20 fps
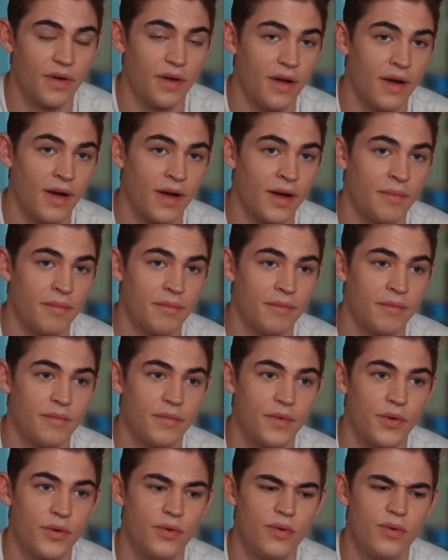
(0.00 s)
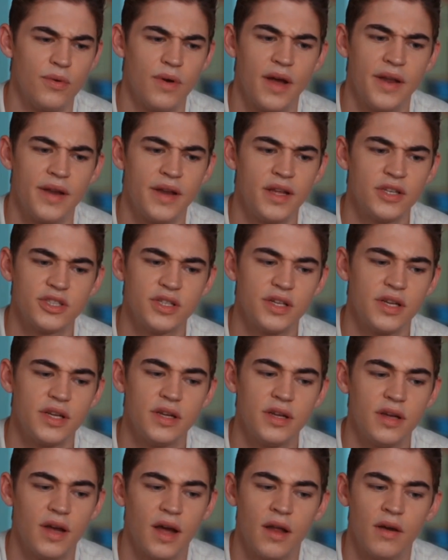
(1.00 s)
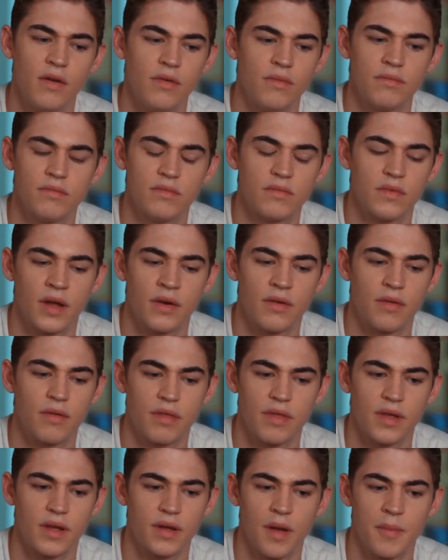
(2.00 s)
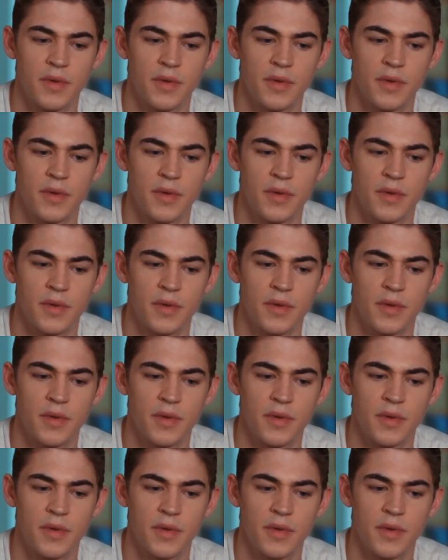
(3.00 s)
who initially I don't think,